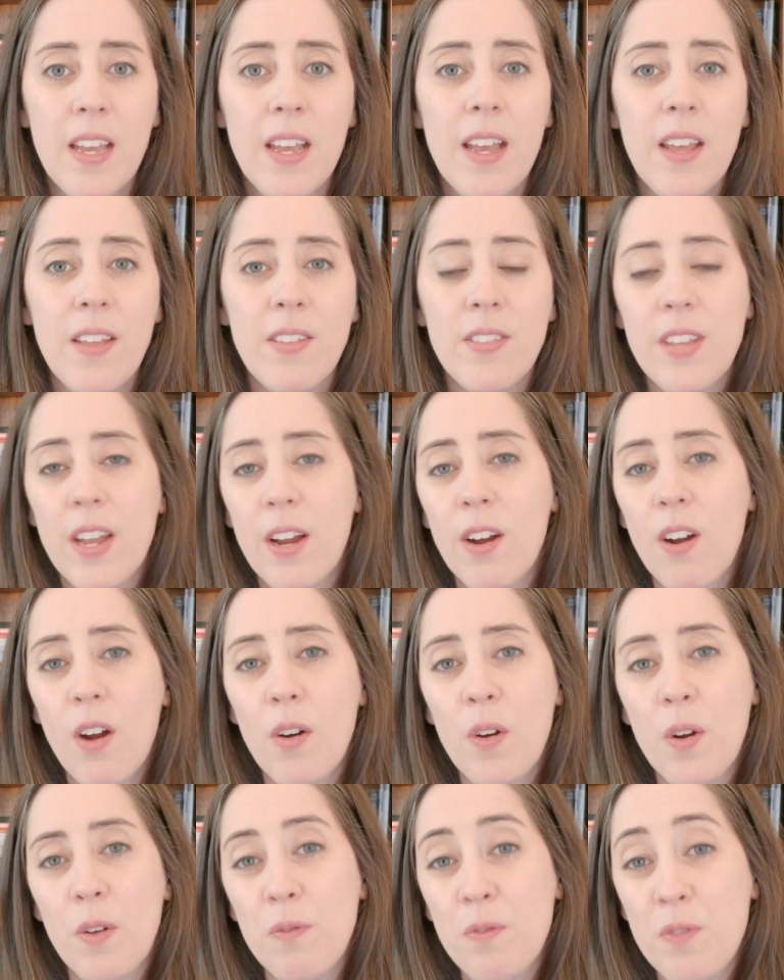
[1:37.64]
There
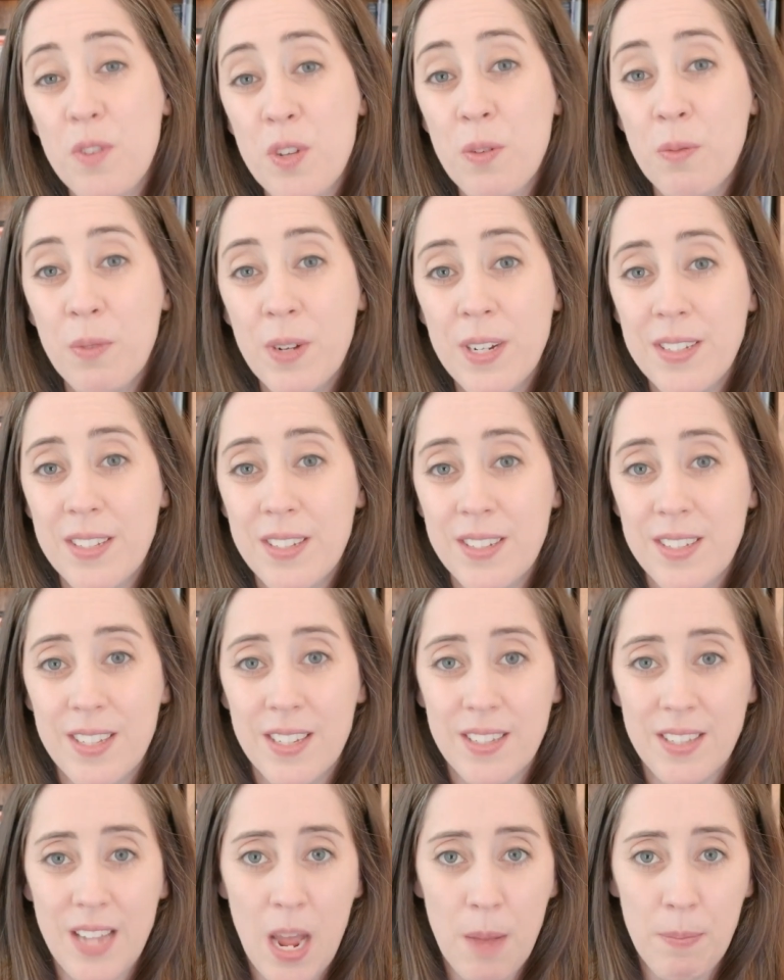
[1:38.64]
are a few reasons
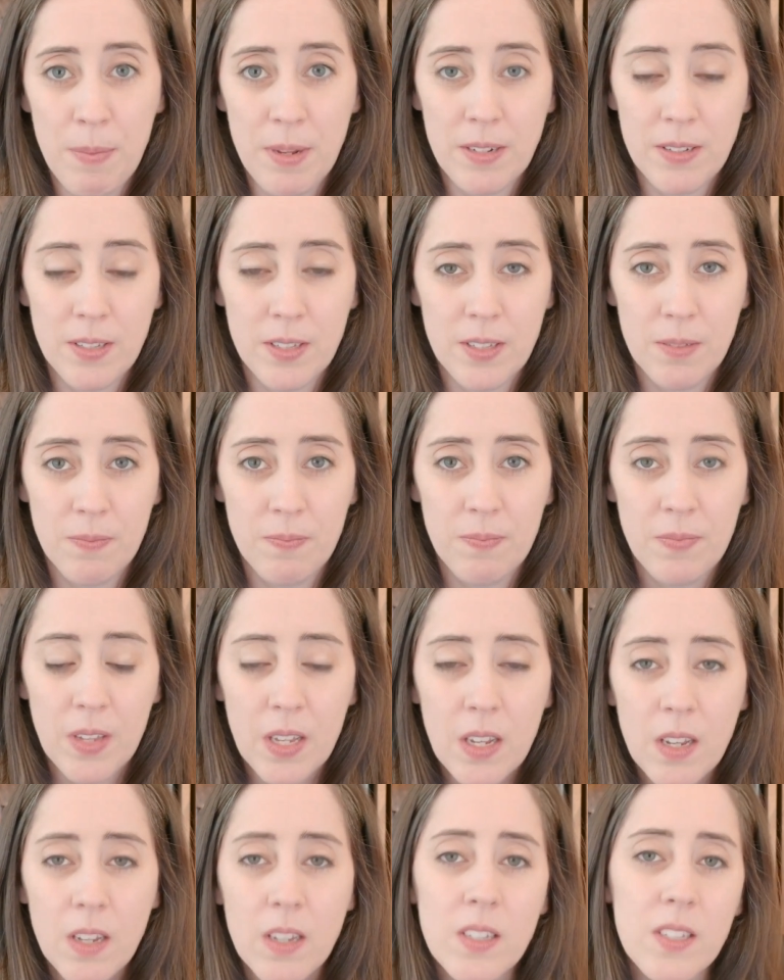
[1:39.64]
this happens.
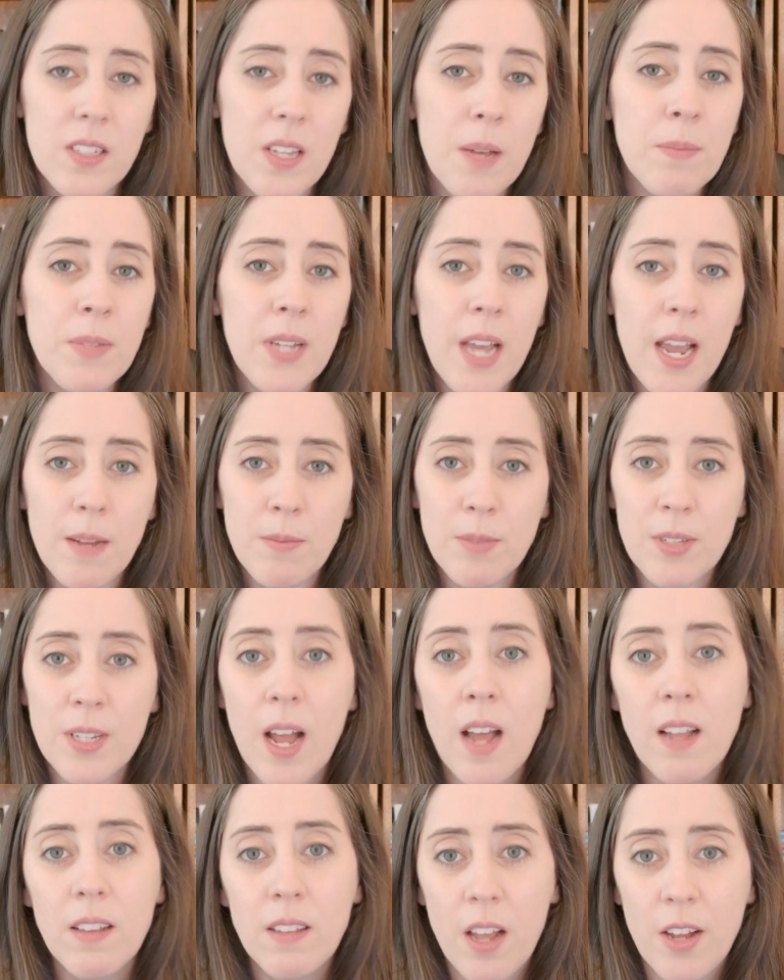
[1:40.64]
Sometimes
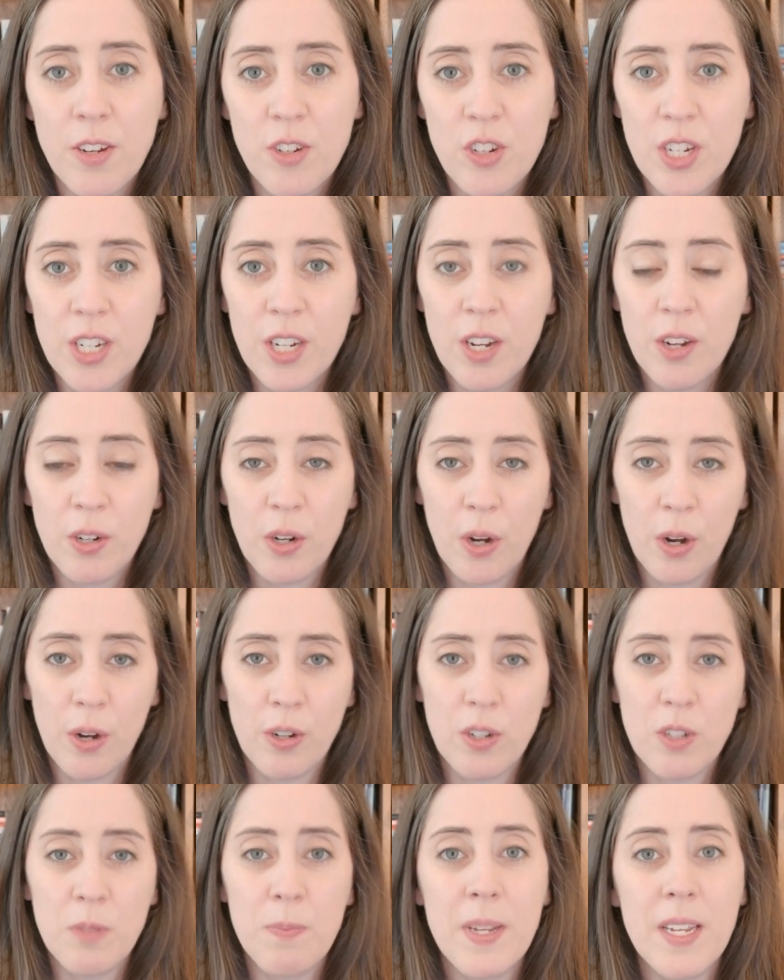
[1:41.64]
not launching
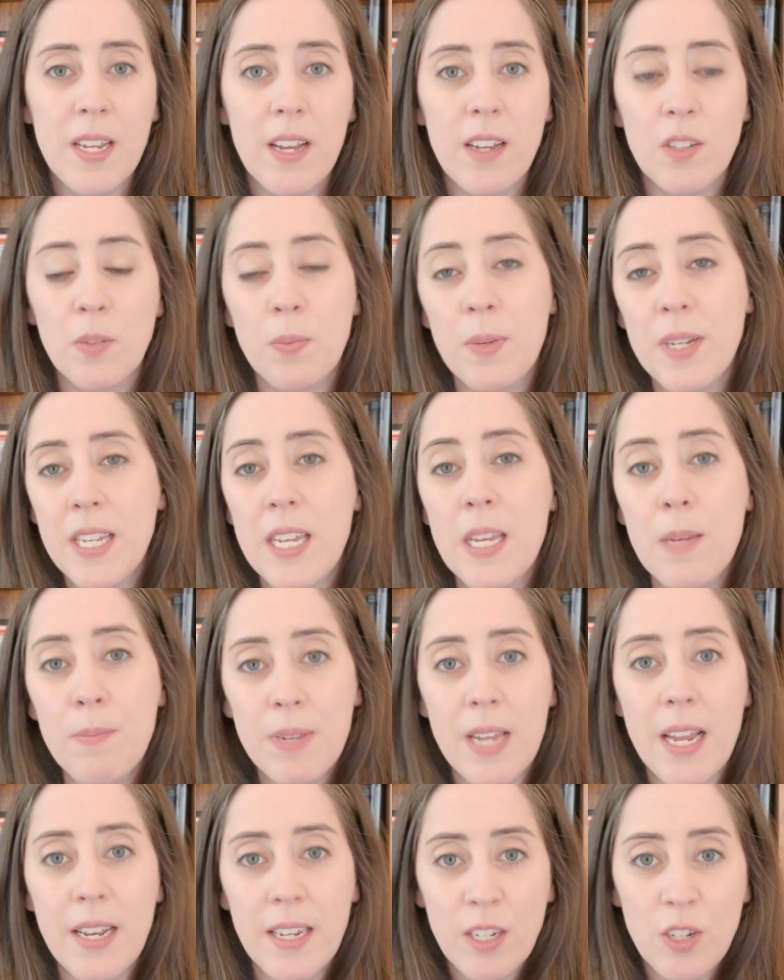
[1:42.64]
occurs because we keep
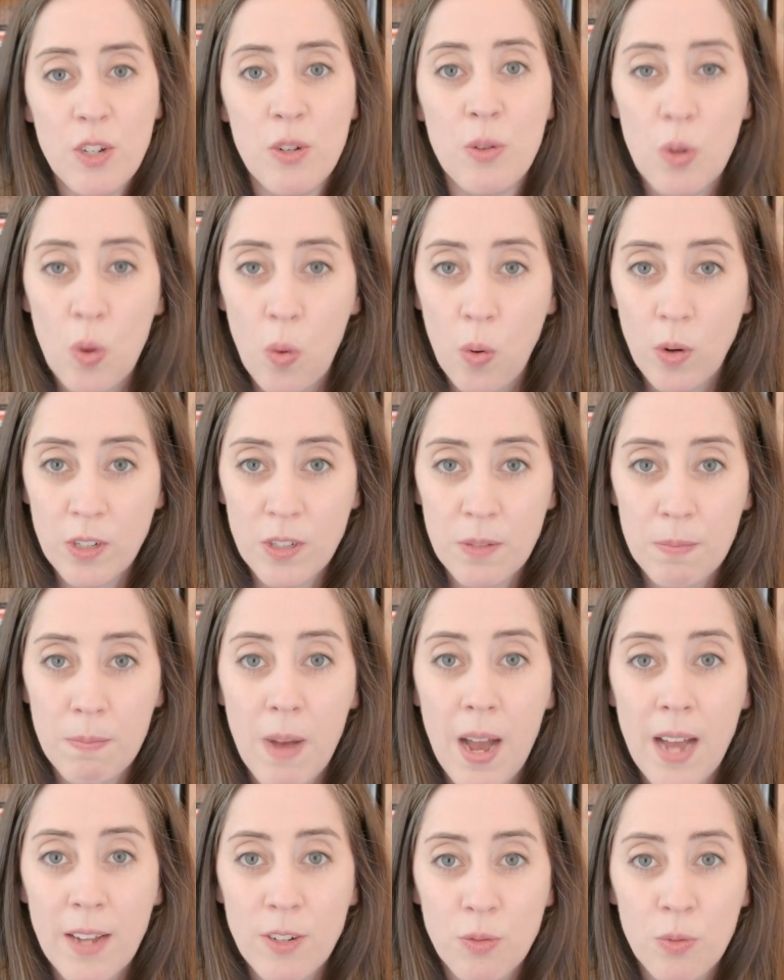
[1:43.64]
getting new course
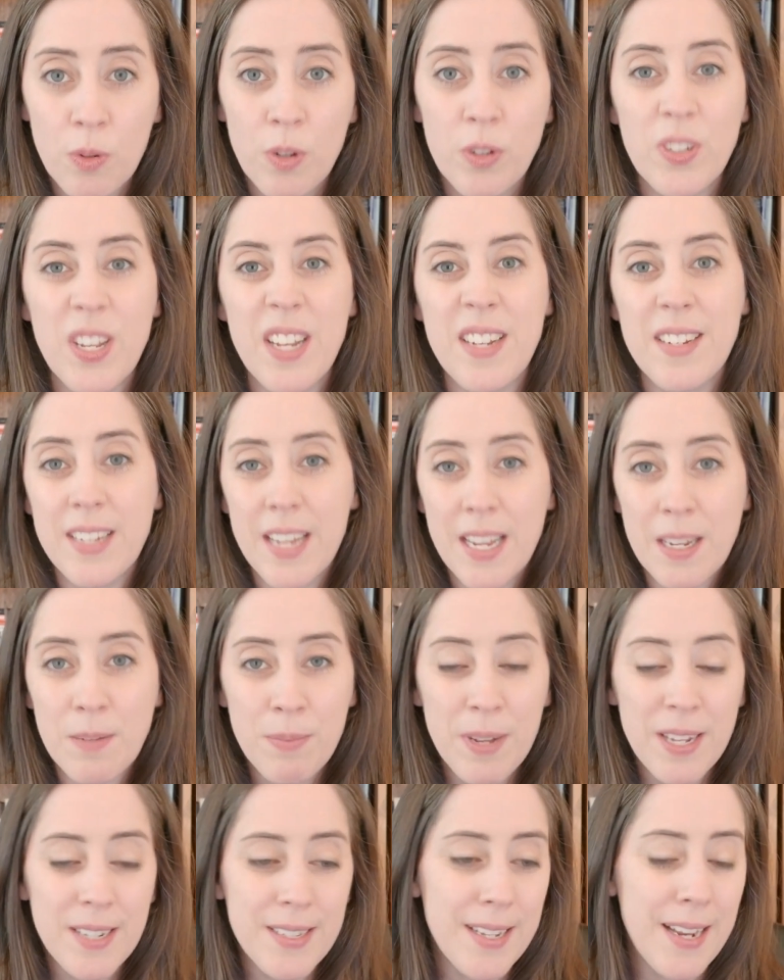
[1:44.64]
modules and
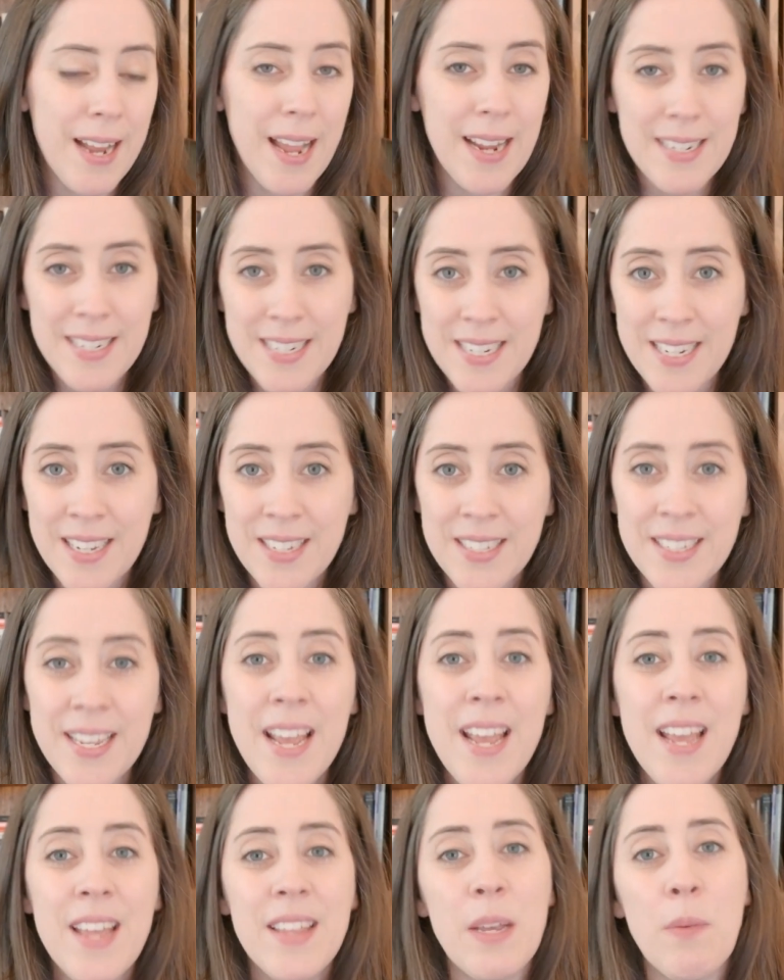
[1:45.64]
tidbits and ideas
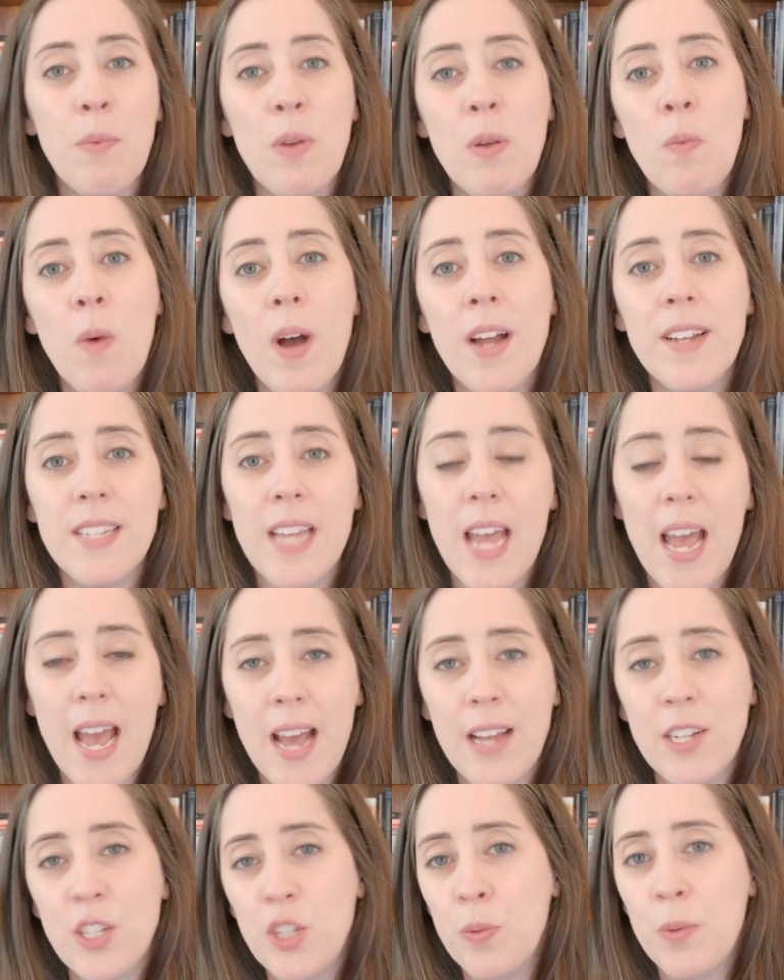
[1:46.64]
that we want to
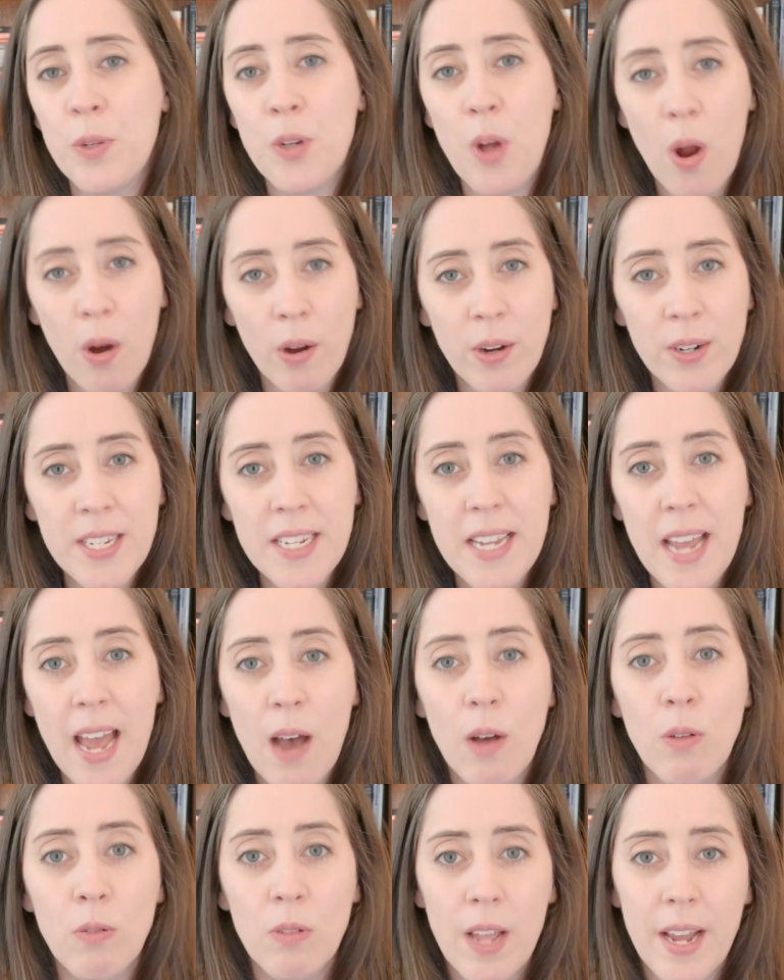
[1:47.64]
add to an already
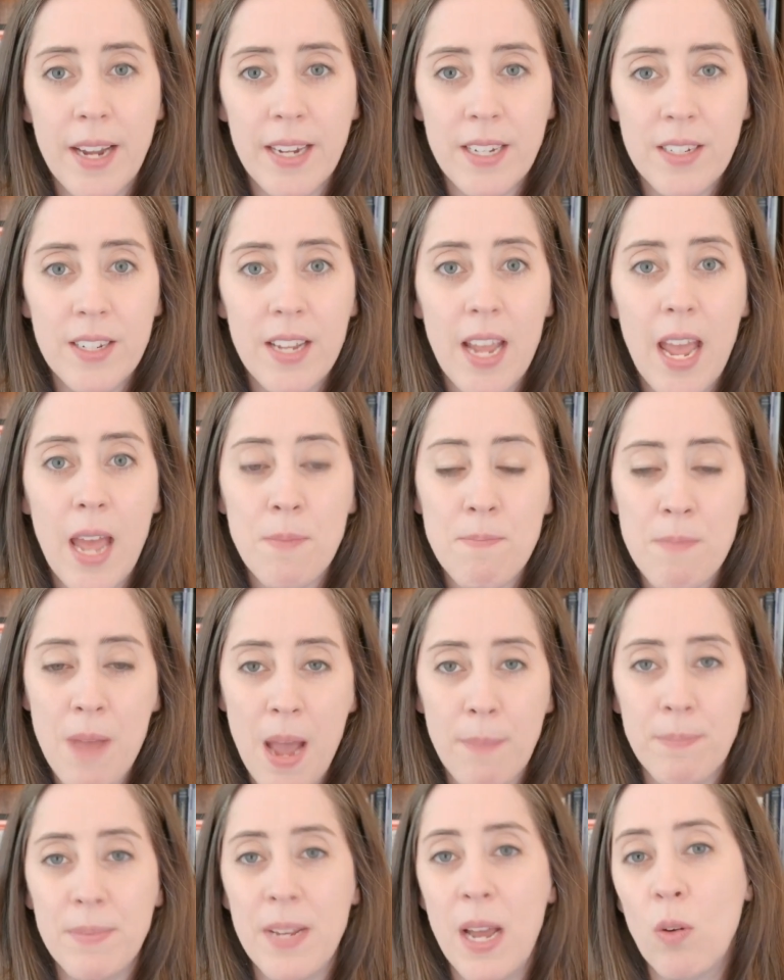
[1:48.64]
outlined and
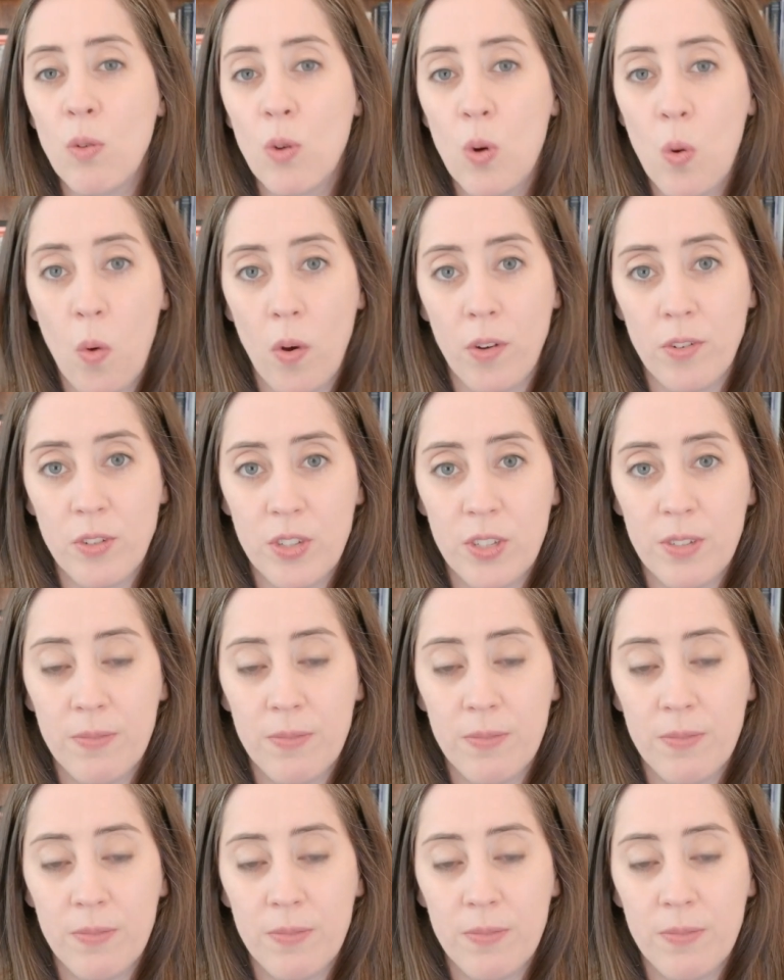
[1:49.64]
mapped out course.